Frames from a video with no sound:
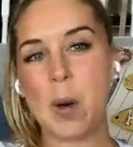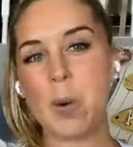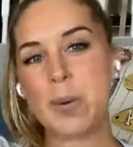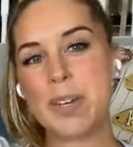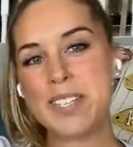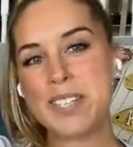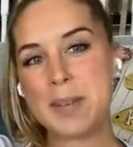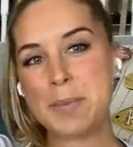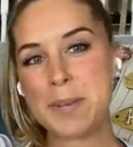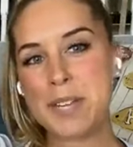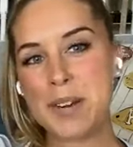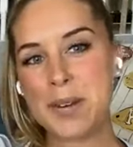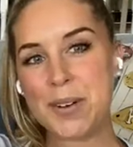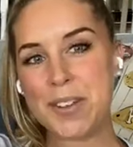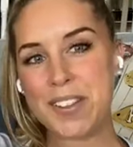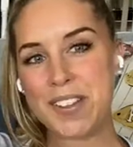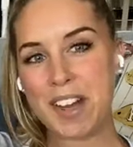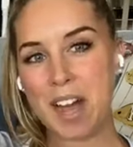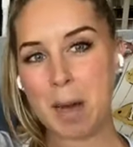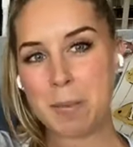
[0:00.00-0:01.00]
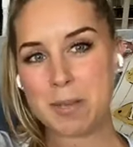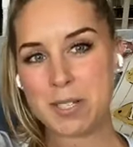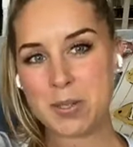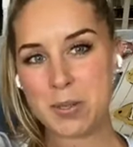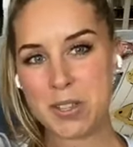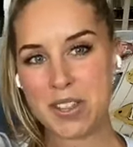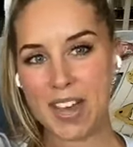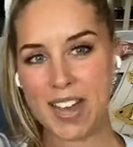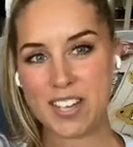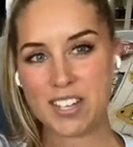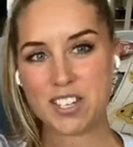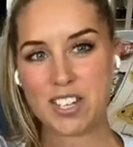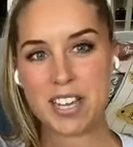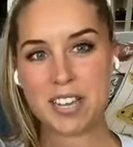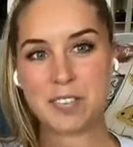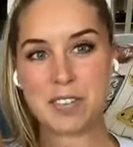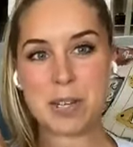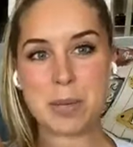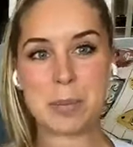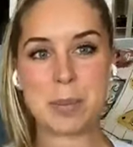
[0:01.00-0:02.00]
always let me know in the comments with
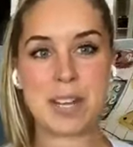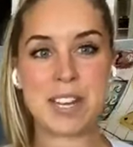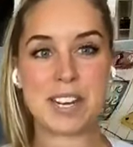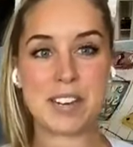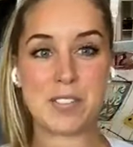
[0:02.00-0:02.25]
hashtag replay.